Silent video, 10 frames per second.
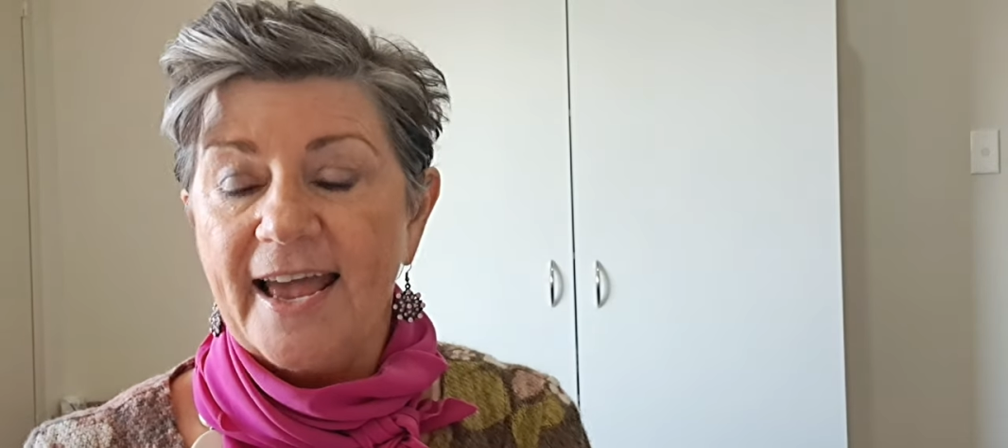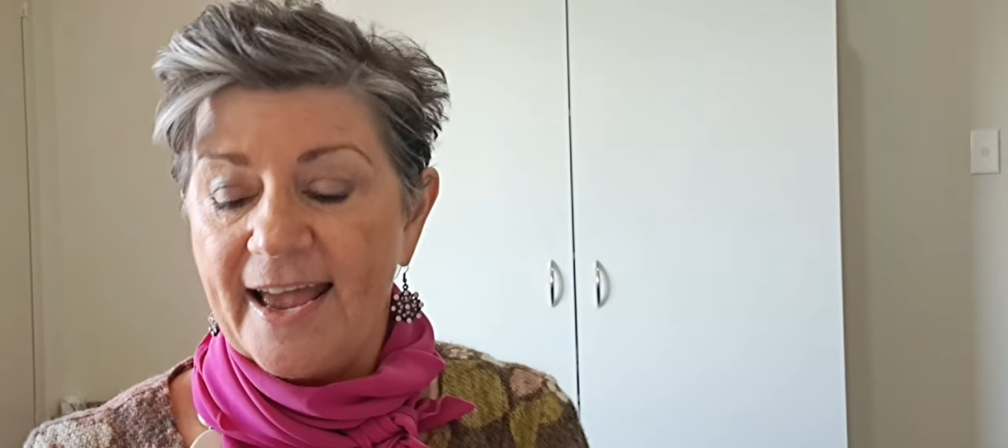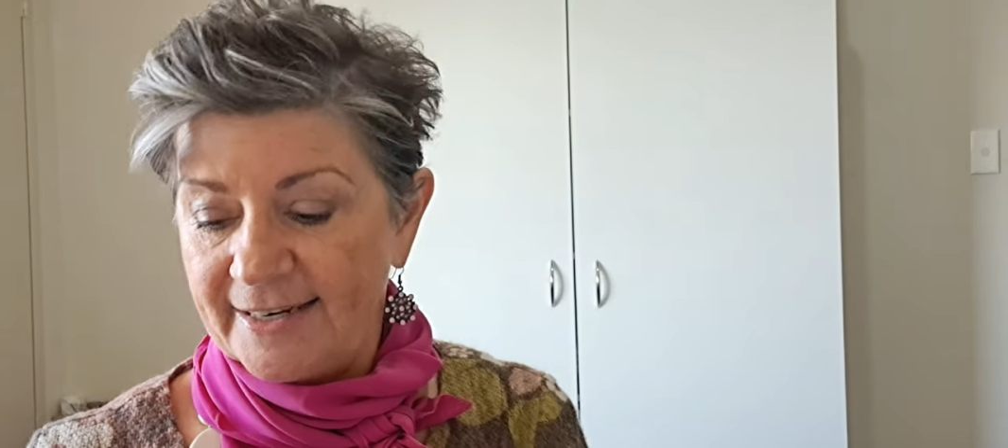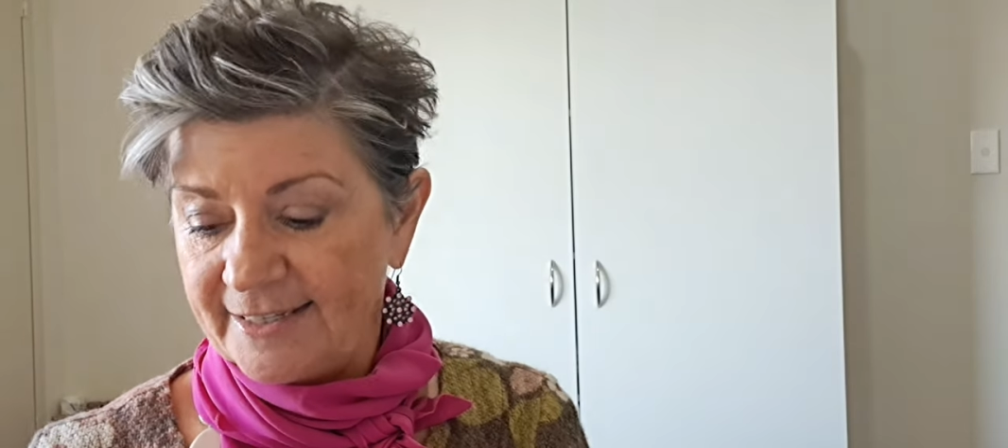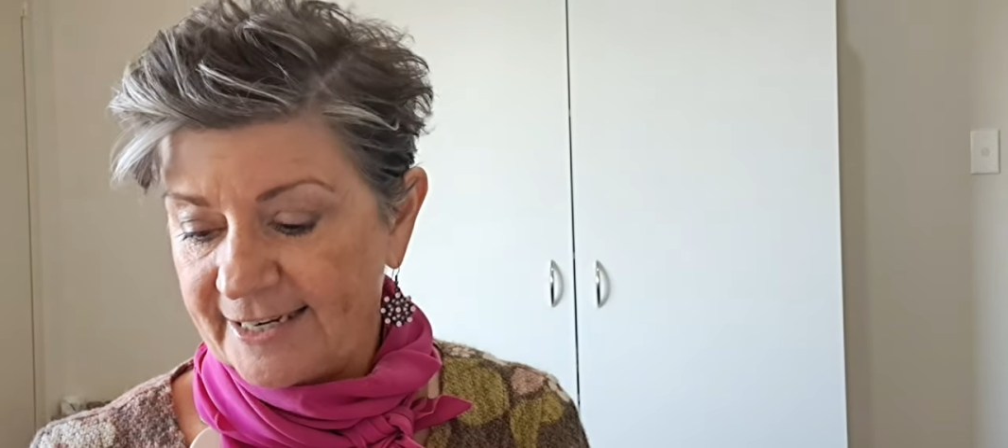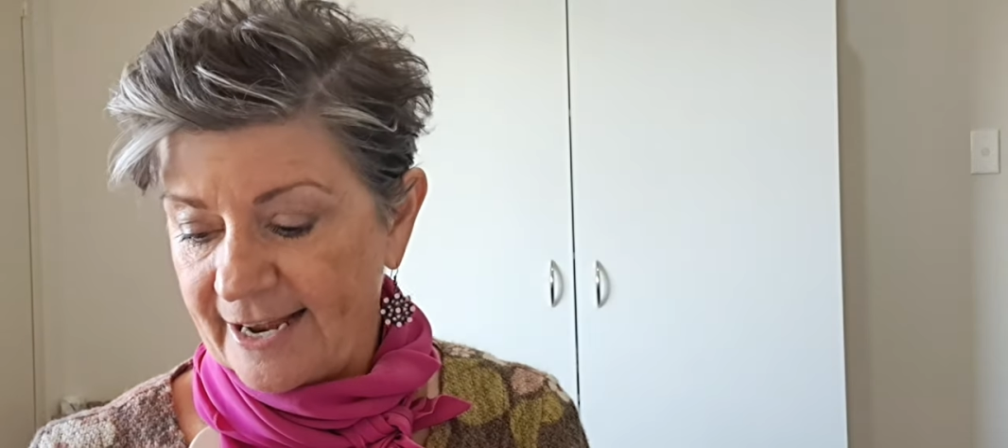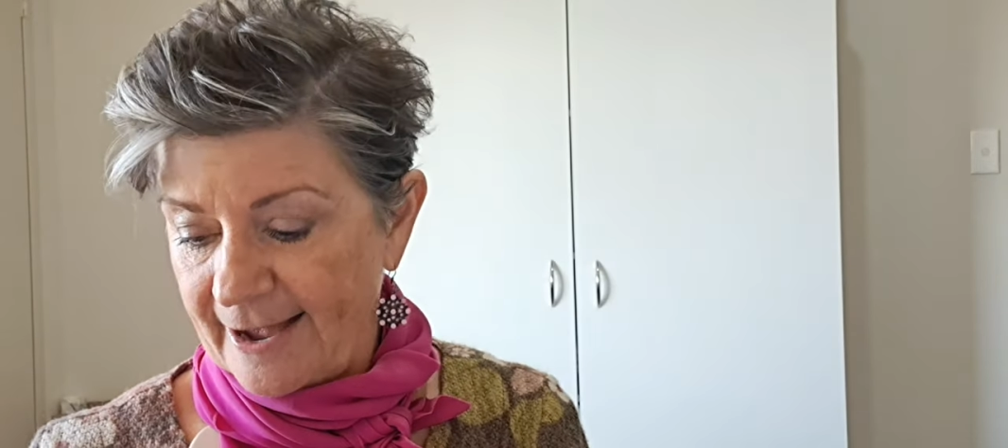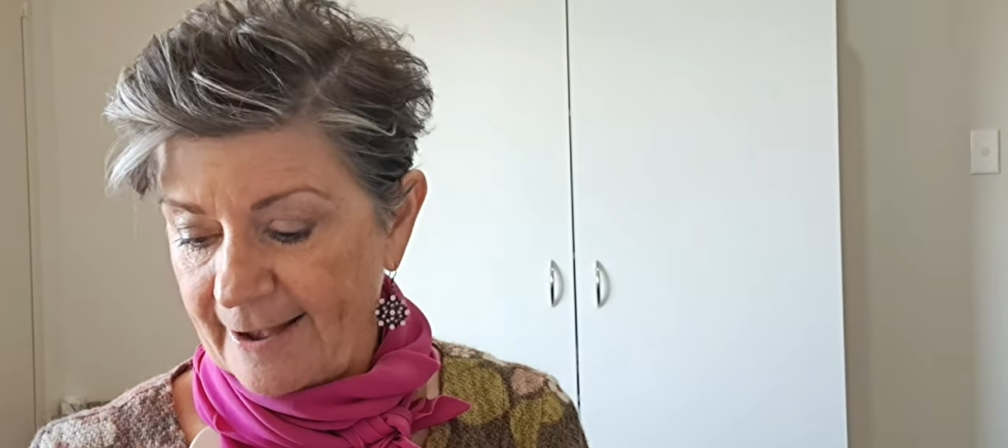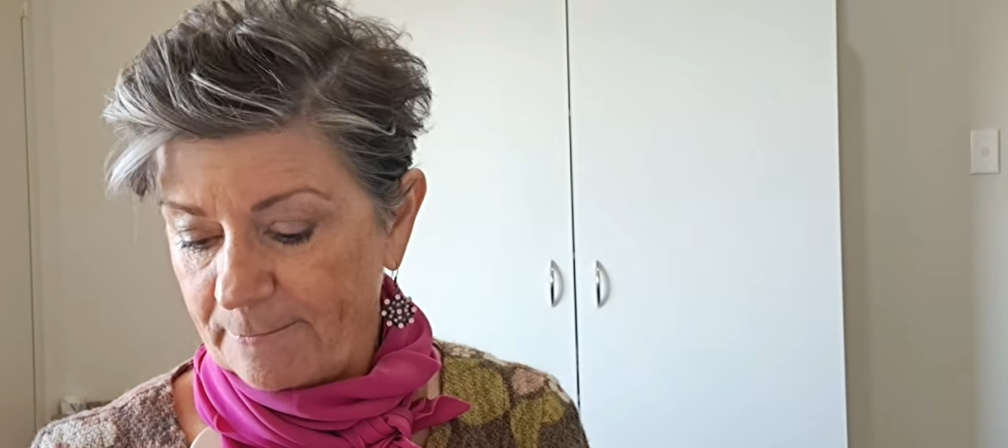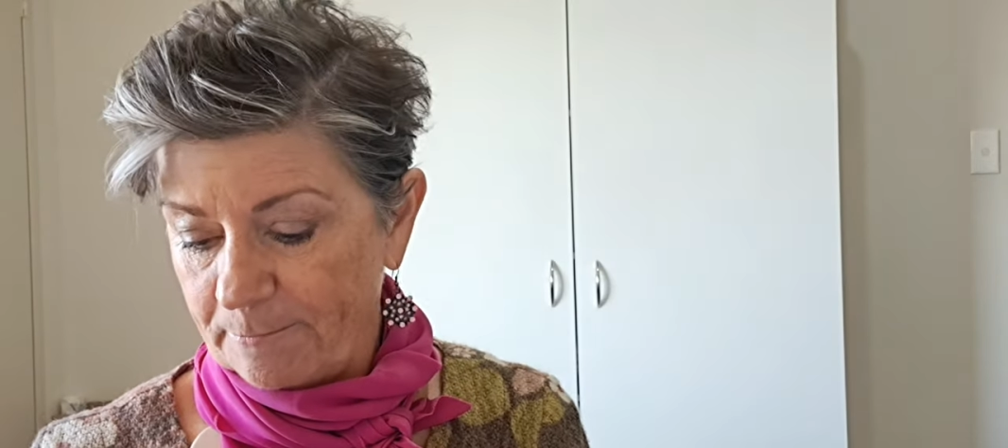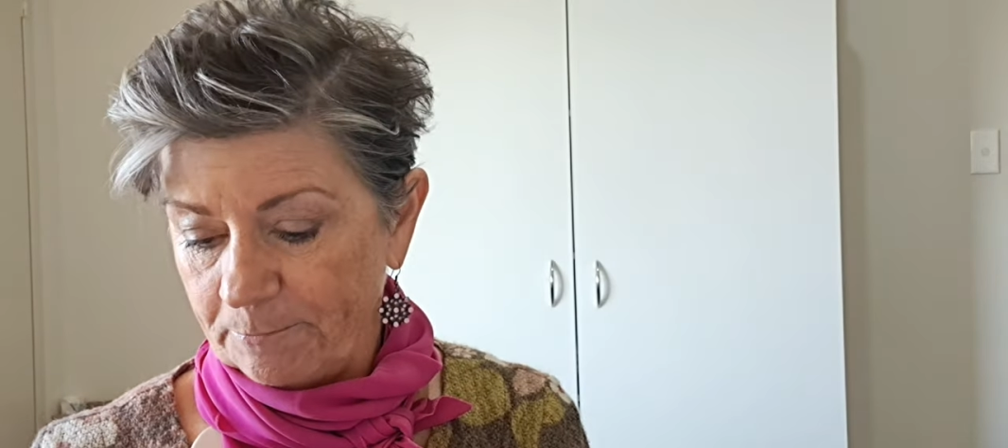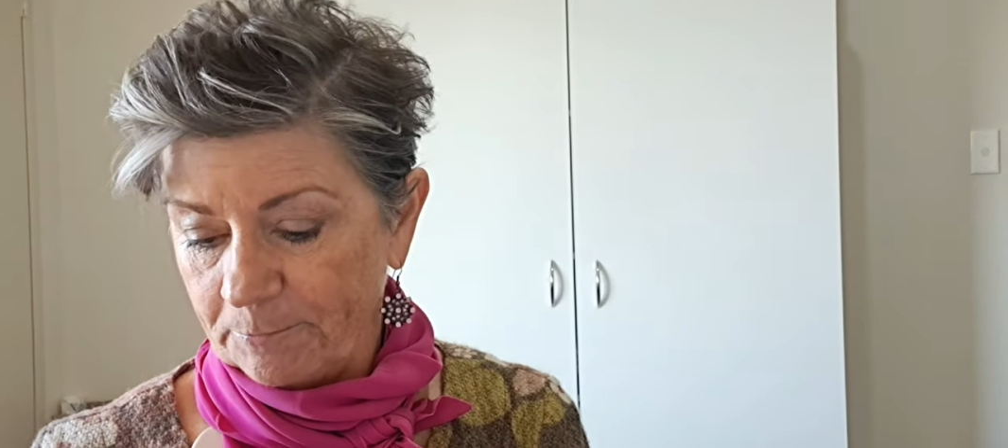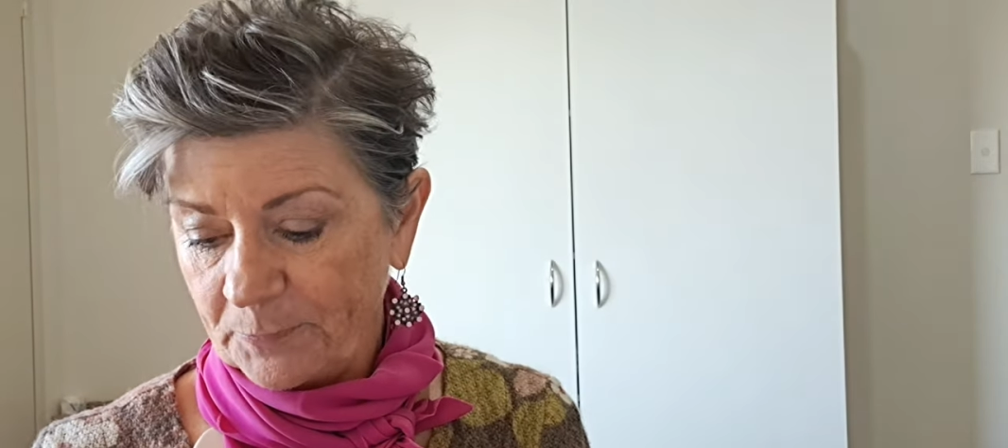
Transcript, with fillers: and um,